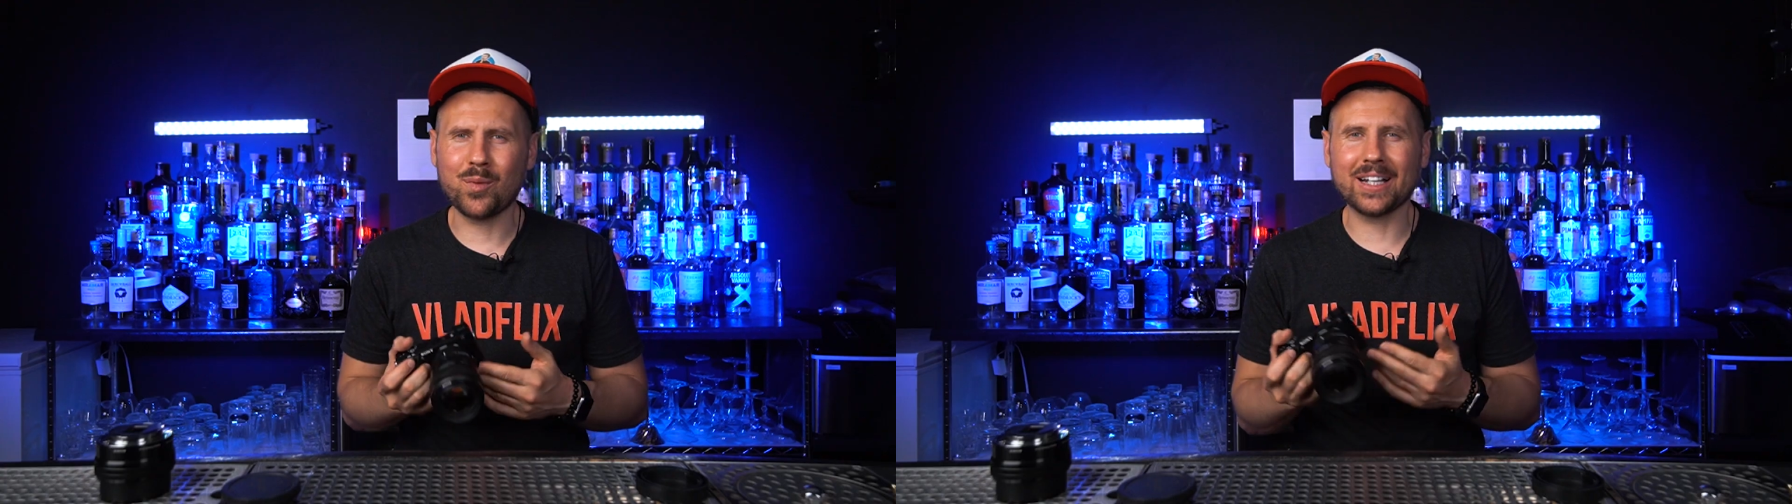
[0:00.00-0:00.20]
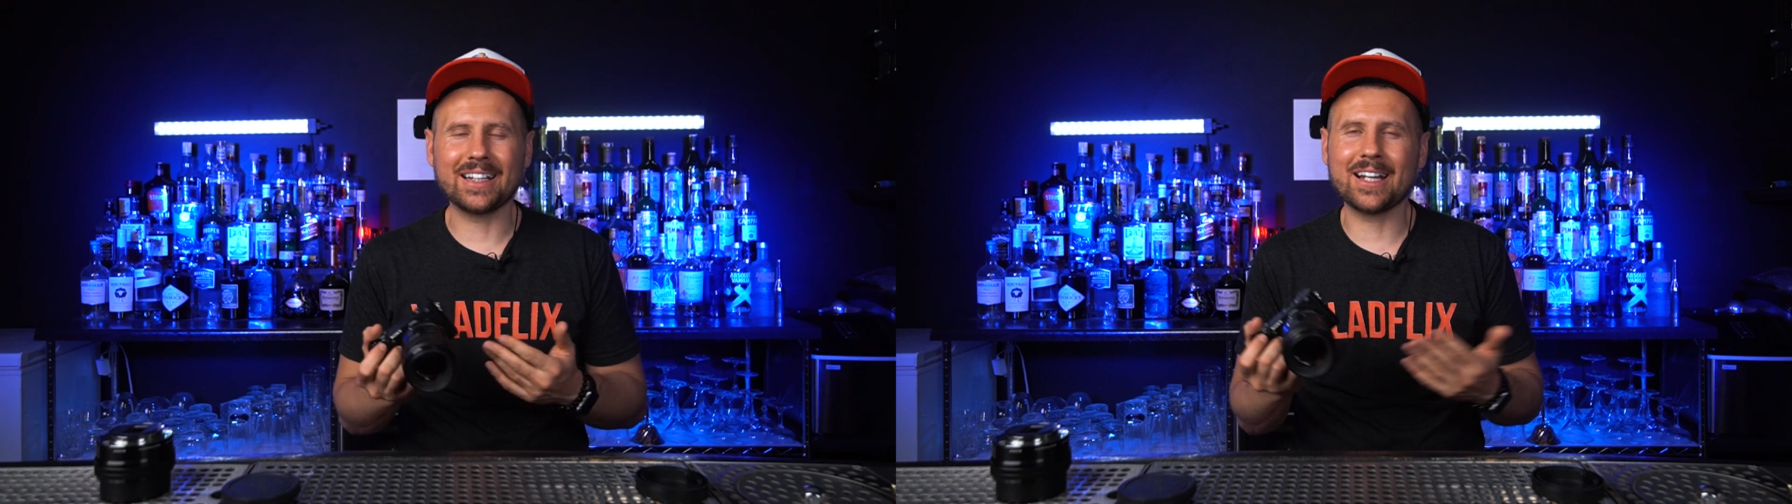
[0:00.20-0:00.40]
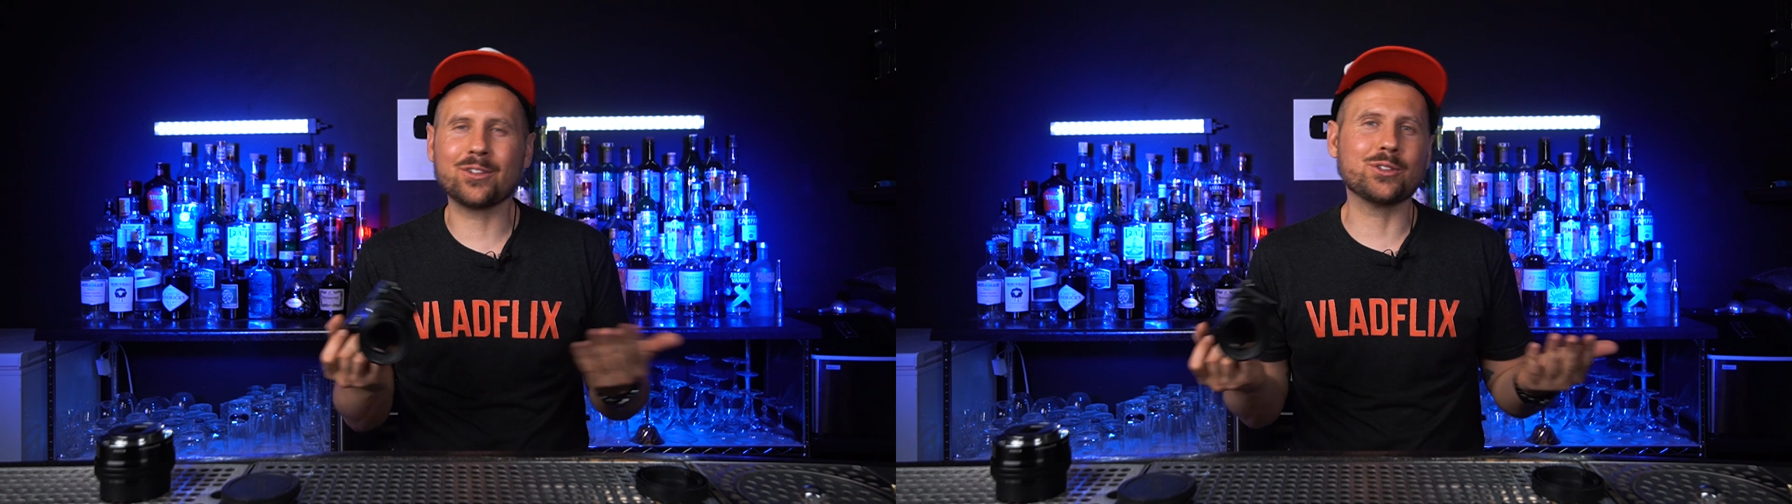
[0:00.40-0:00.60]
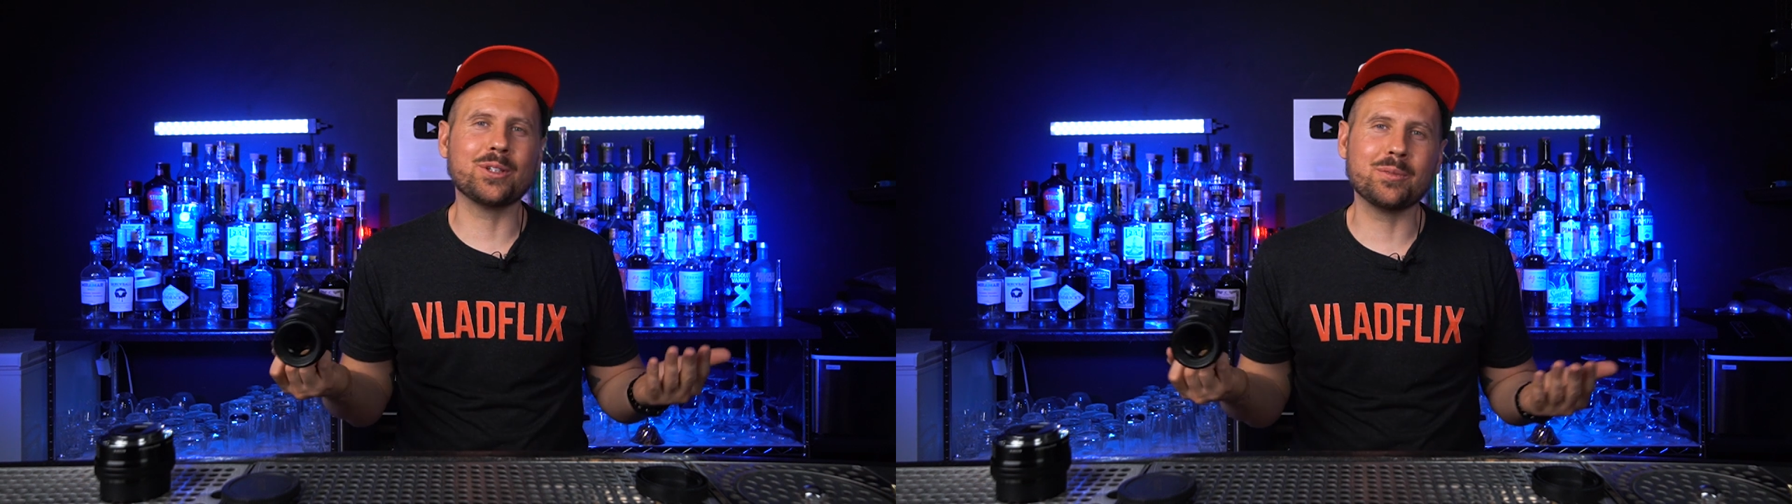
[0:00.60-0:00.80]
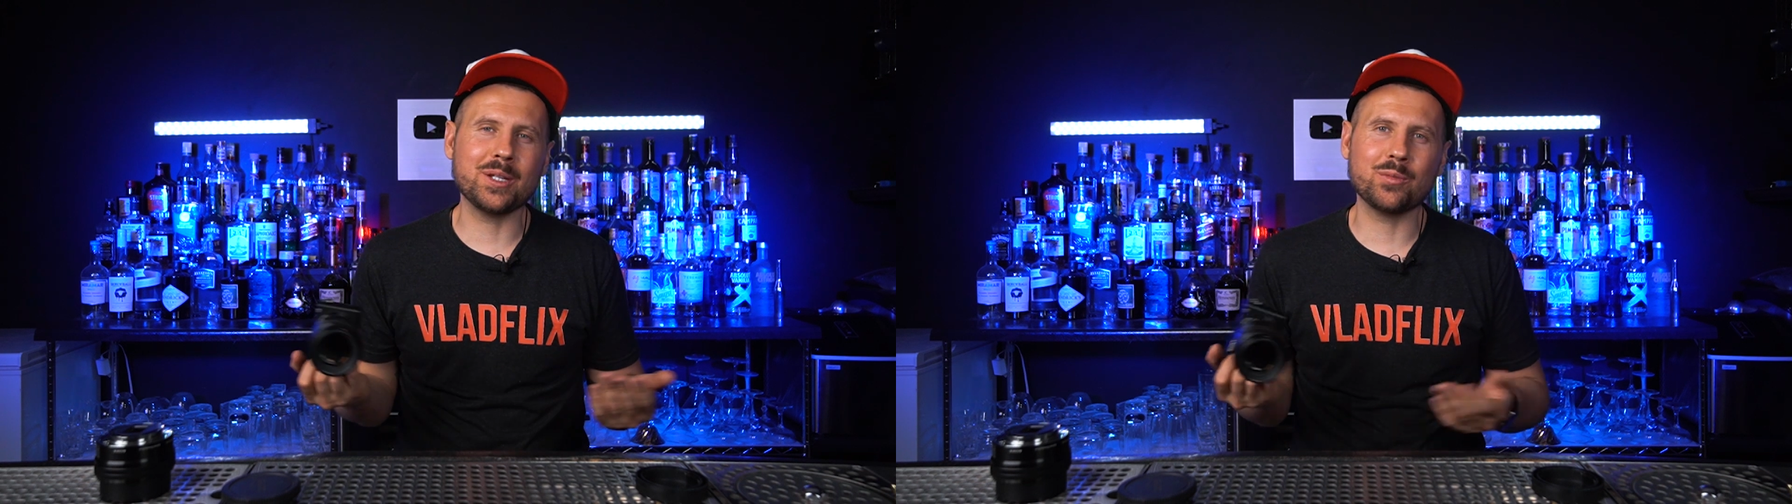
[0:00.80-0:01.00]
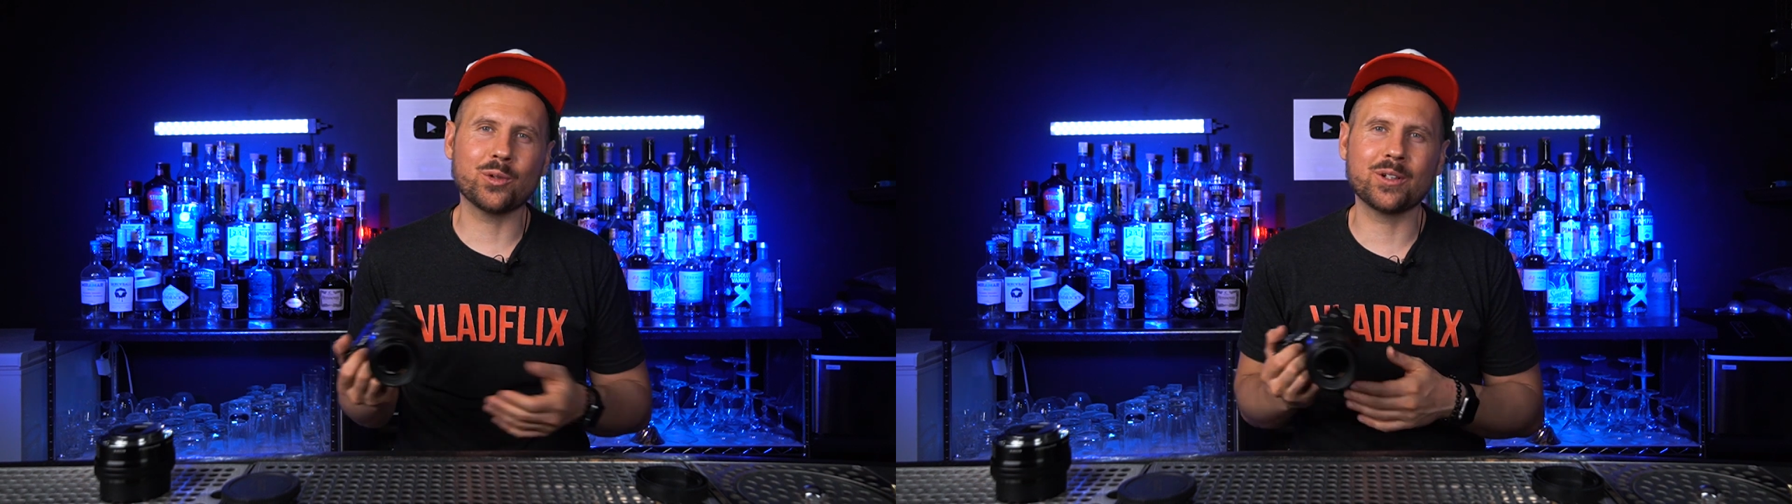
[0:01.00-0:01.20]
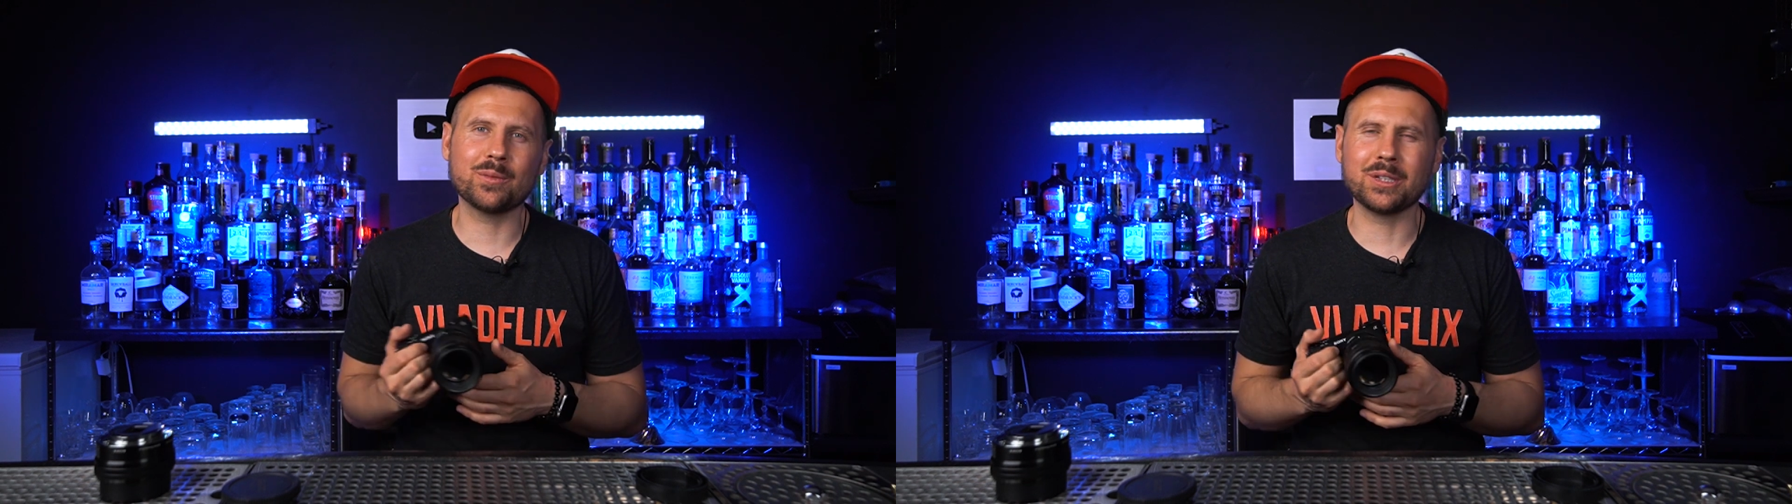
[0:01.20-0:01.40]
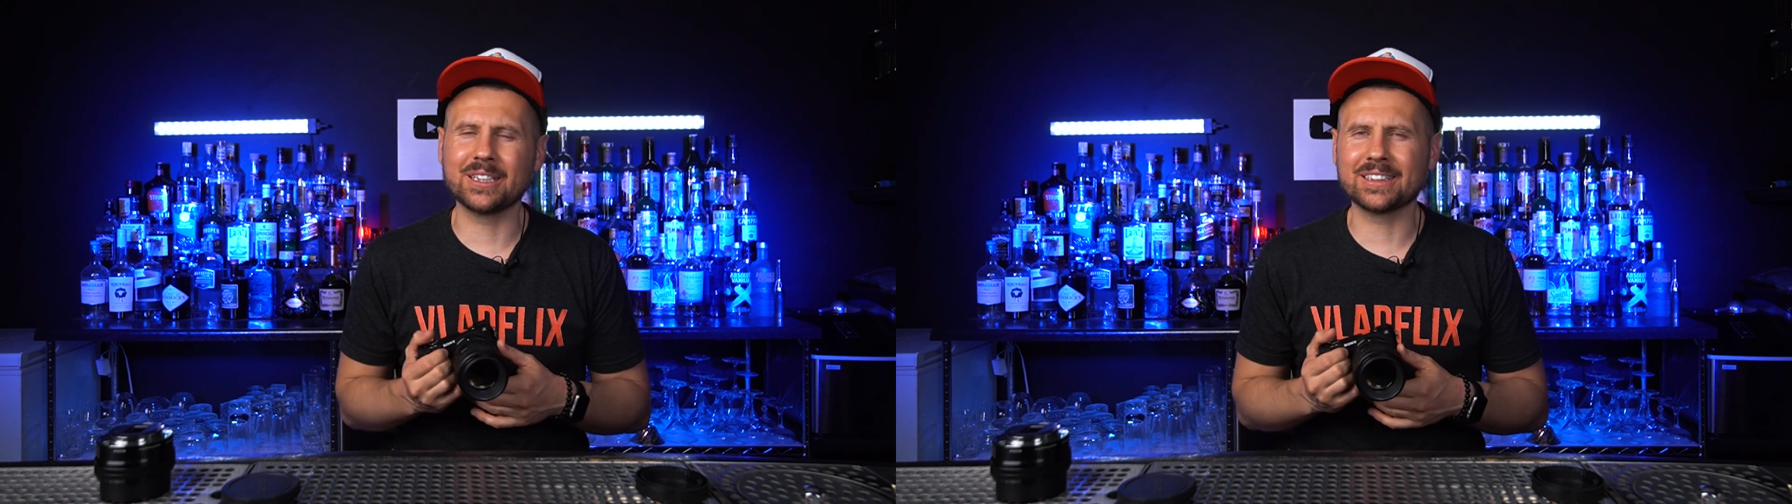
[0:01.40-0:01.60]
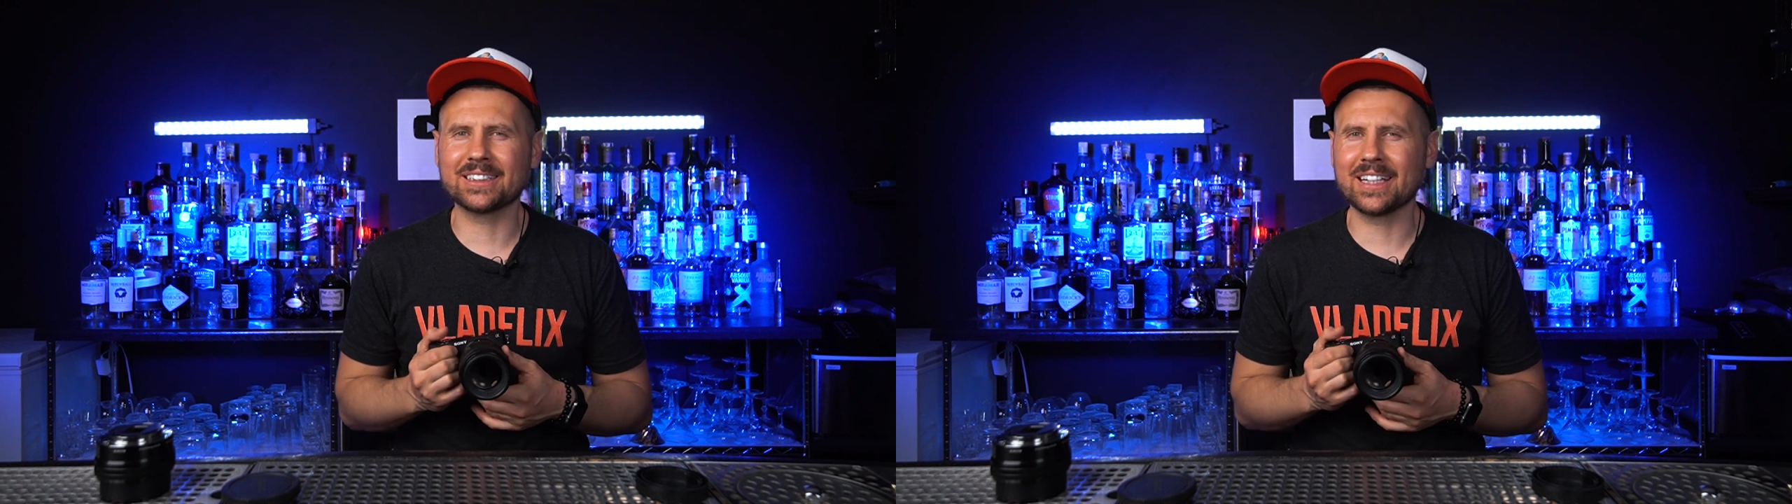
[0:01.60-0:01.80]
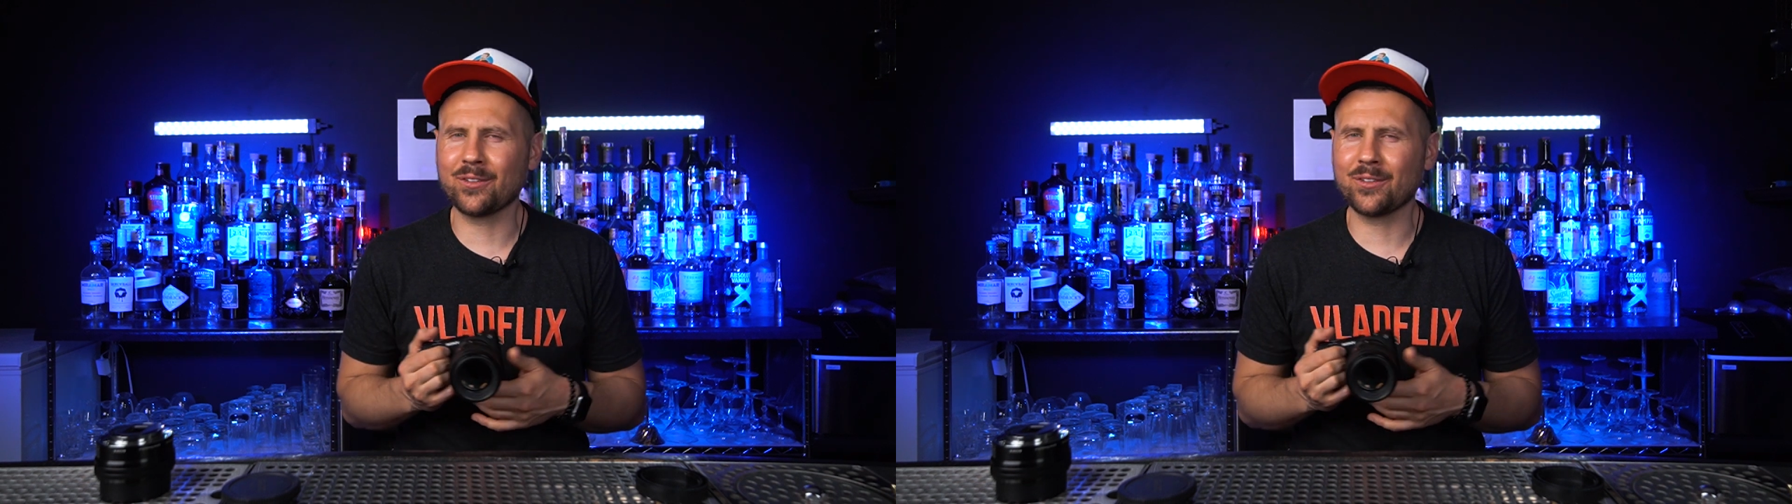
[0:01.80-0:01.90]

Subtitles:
but I don't do them anymore because